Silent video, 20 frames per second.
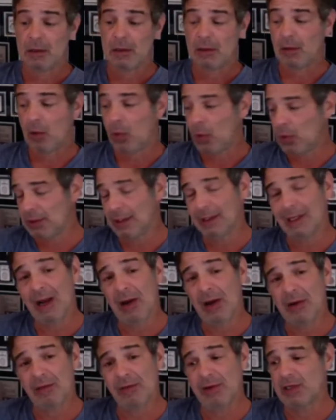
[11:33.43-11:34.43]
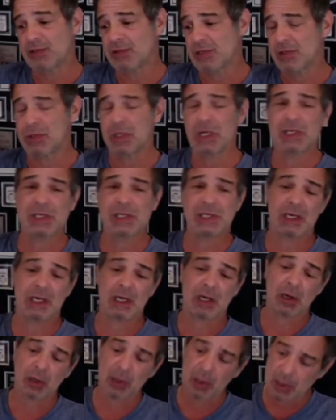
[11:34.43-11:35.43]
The holding down of interest rates
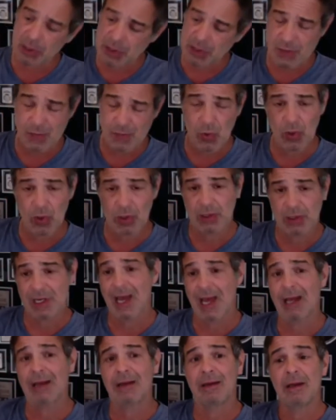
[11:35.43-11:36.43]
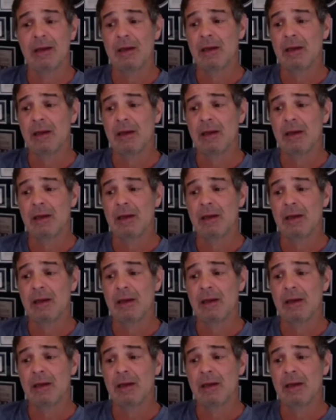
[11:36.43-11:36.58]
encourages more debt.